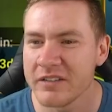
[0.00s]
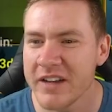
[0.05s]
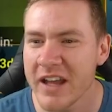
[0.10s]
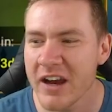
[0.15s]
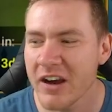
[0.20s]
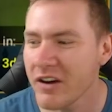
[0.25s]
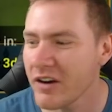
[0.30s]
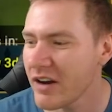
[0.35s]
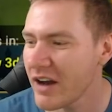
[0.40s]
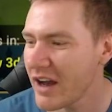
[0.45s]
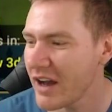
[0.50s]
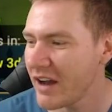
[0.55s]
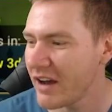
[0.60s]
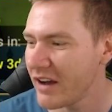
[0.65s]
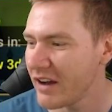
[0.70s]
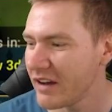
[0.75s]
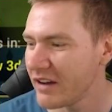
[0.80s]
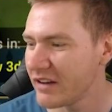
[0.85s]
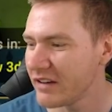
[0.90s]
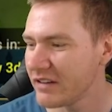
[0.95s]
now,
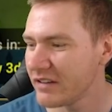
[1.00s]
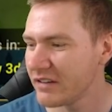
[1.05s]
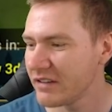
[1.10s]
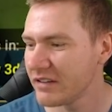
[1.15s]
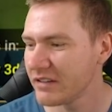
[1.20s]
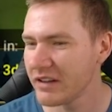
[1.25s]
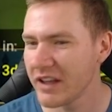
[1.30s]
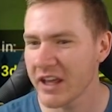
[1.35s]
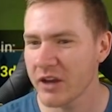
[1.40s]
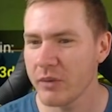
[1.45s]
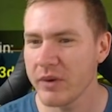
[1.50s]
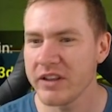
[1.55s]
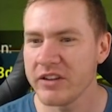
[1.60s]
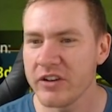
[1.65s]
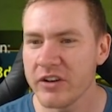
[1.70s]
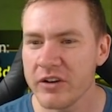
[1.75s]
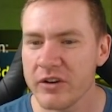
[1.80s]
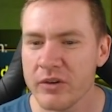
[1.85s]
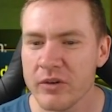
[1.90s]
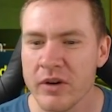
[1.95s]
uh, like we
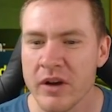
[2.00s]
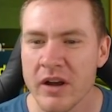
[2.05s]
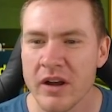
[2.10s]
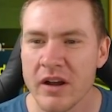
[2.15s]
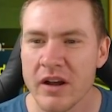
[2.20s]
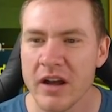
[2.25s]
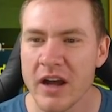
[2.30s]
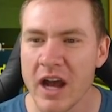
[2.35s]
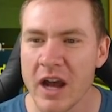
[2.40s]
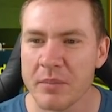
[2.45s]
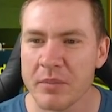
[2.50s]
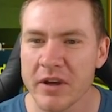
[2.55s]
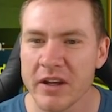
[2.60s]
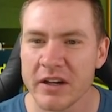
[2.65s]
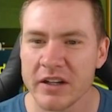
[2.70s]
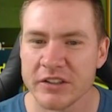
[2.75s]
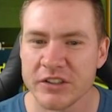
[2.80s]
do, I'm gonna